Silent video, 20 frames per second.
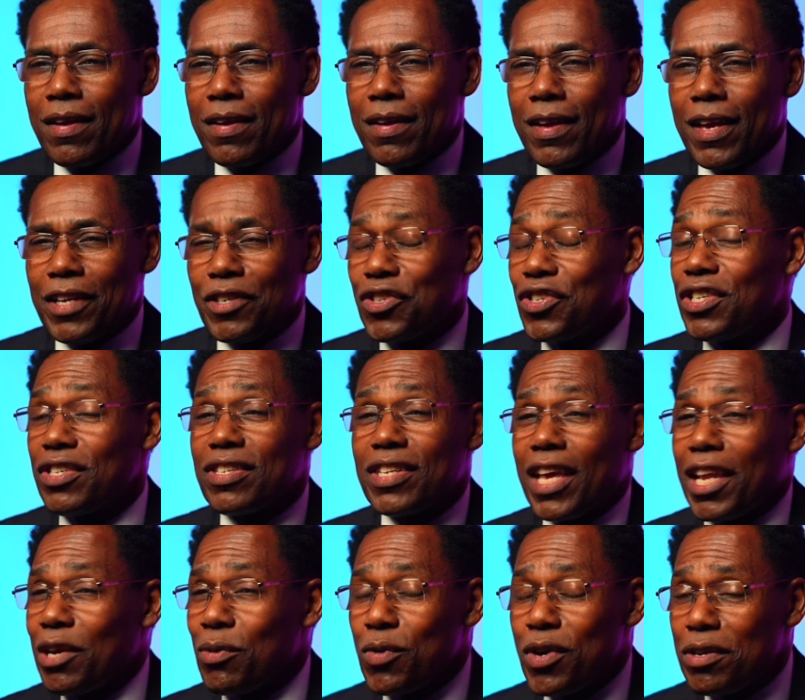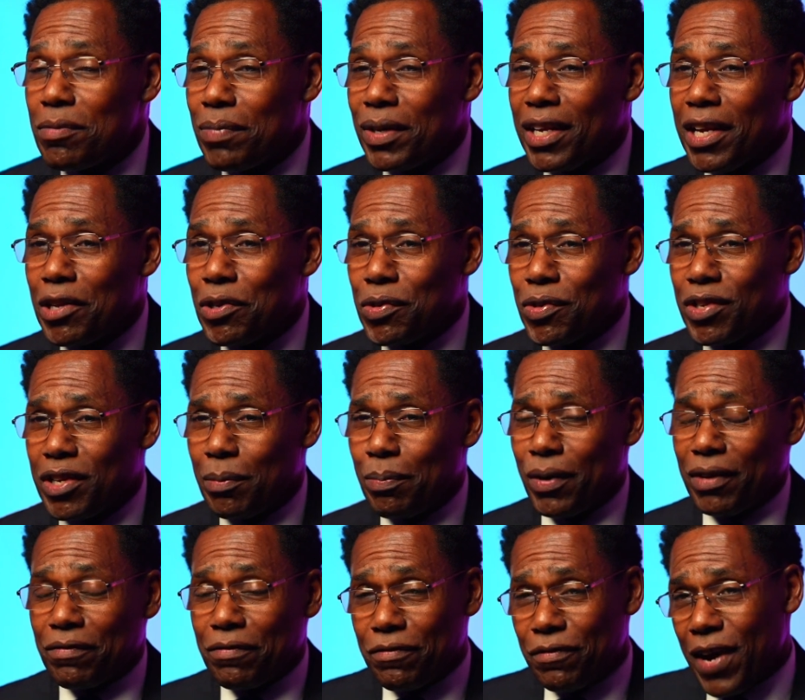And she said he wouldn't be interested.
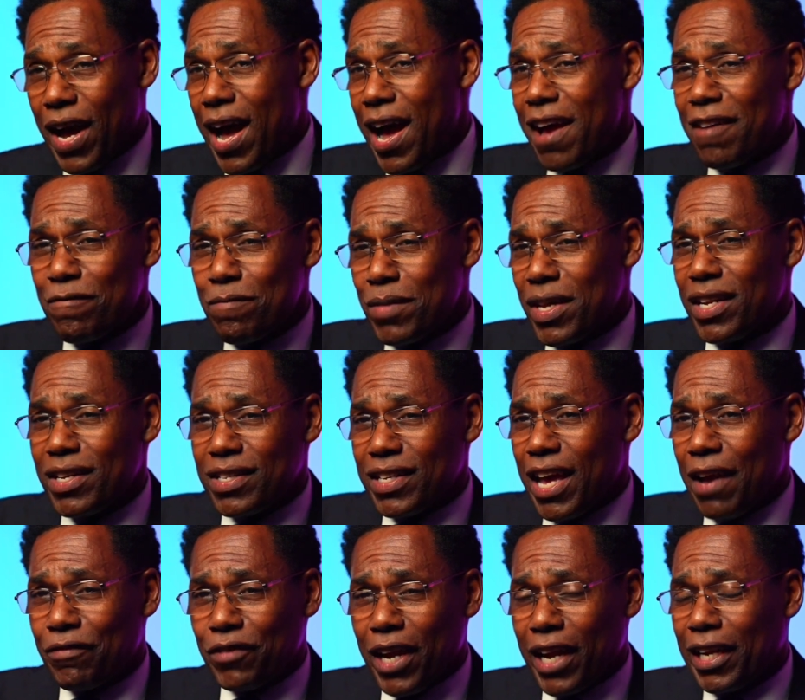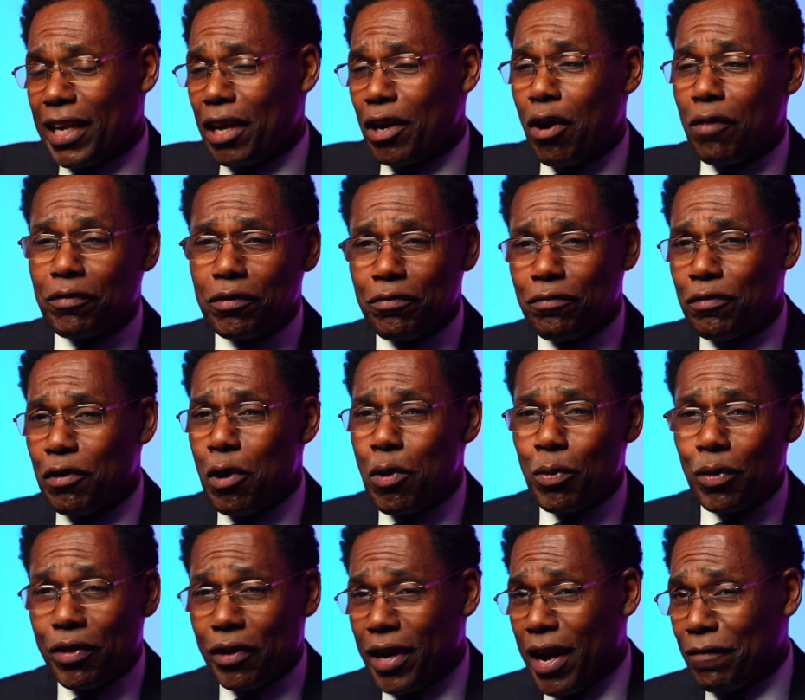But 5 minutes after I got off the phone
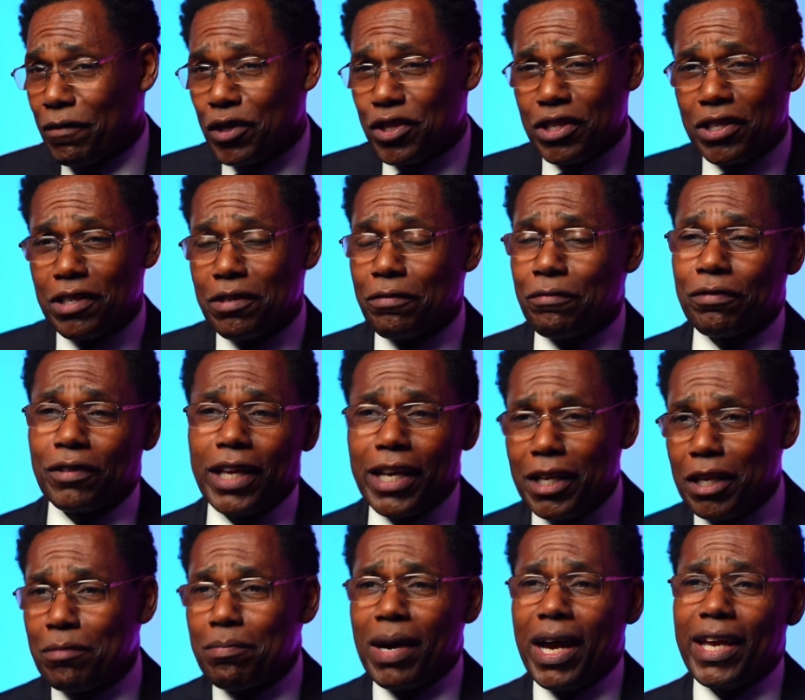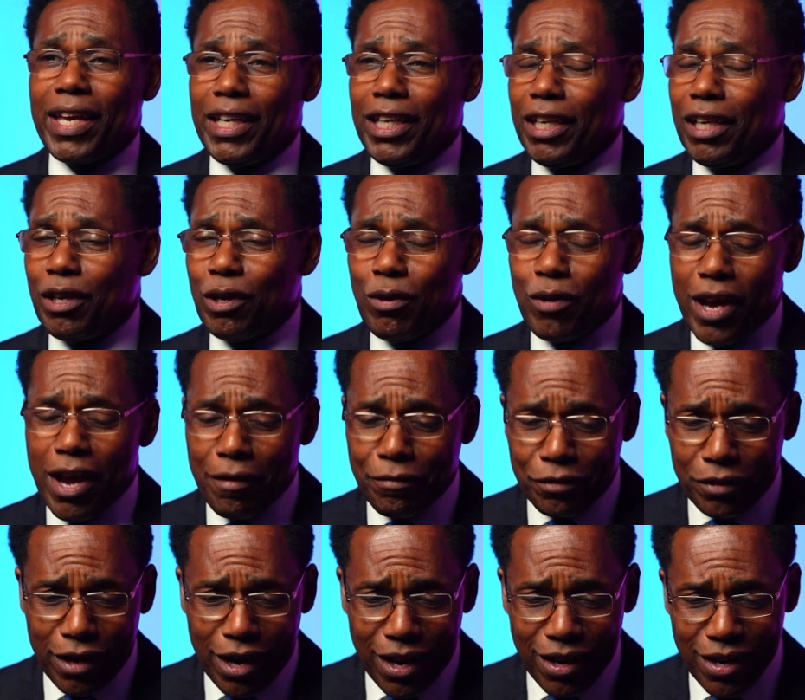with her, after she deflated my ego,
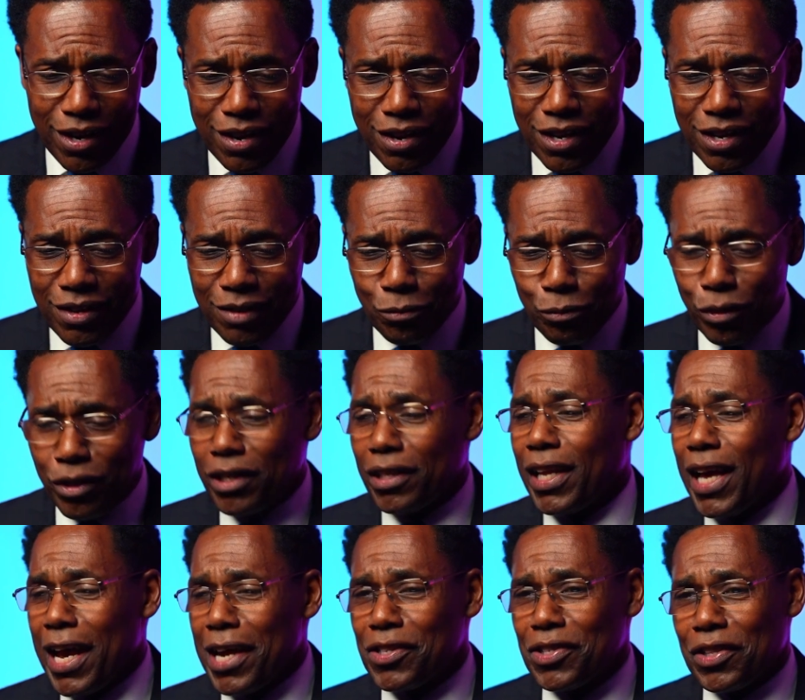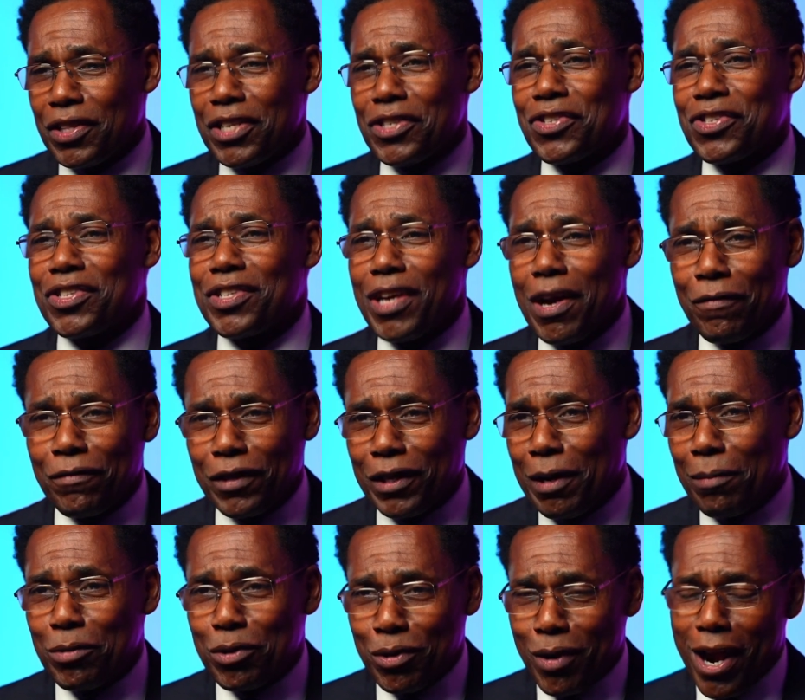after I realized that this stuff that
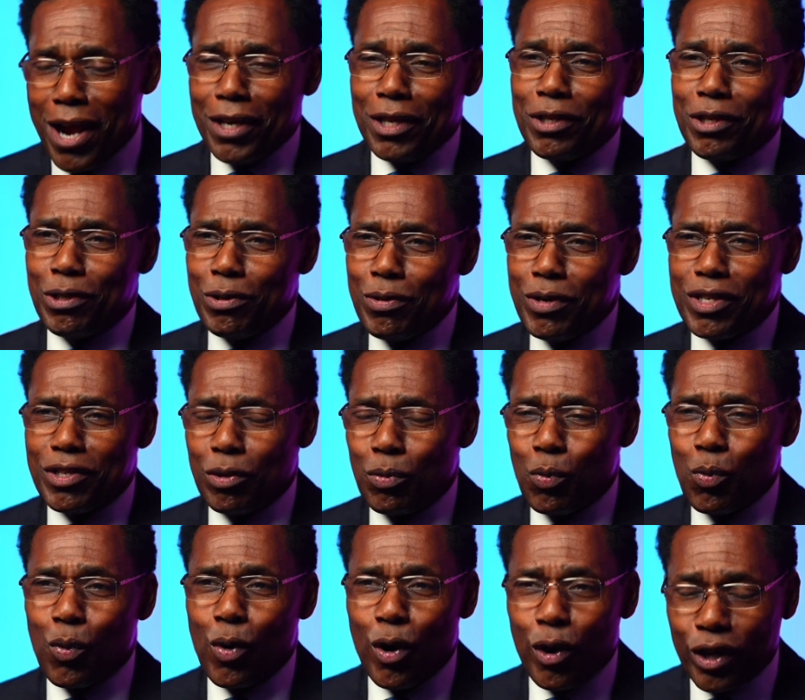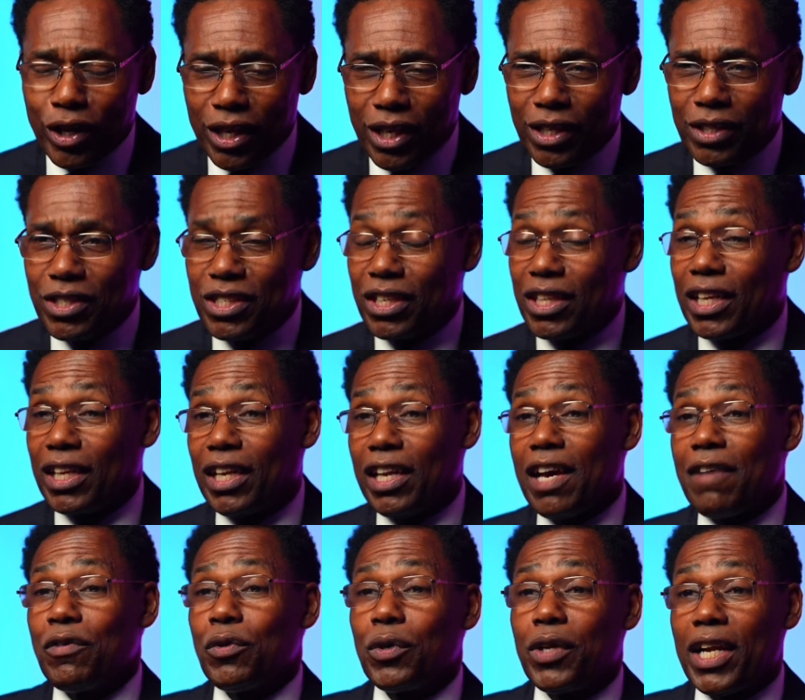I'm trying to do isn't working to the
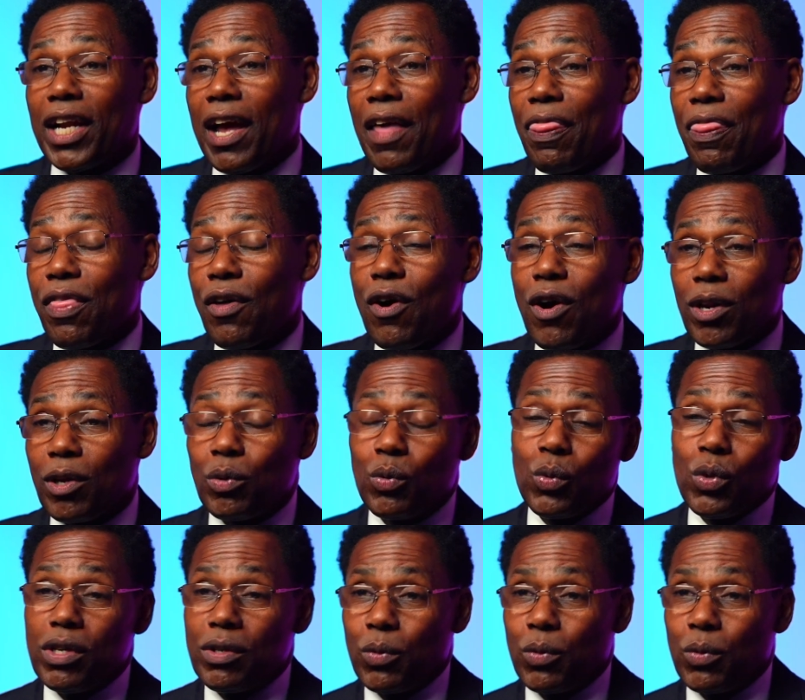level that I thought it would